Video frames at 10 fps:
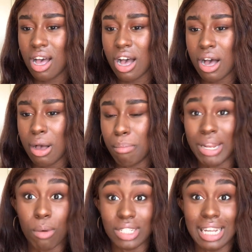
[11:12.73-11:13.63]
But
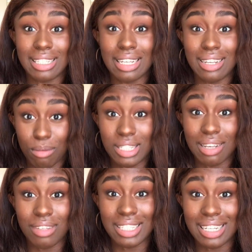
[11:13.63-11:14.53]
I wasn't 18, I was
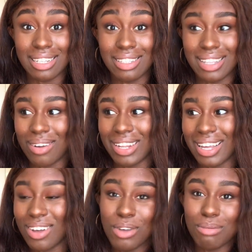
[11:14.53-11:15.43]
17. They were
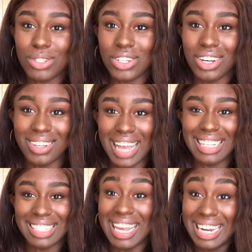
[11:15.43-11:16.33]
like, oops, you're not
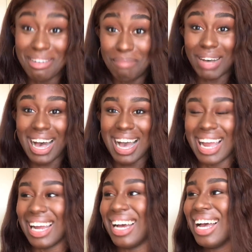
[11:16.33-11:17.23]
18,
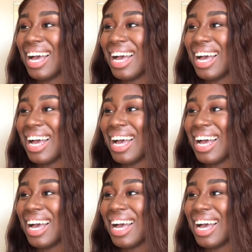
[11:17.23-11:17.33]
bye.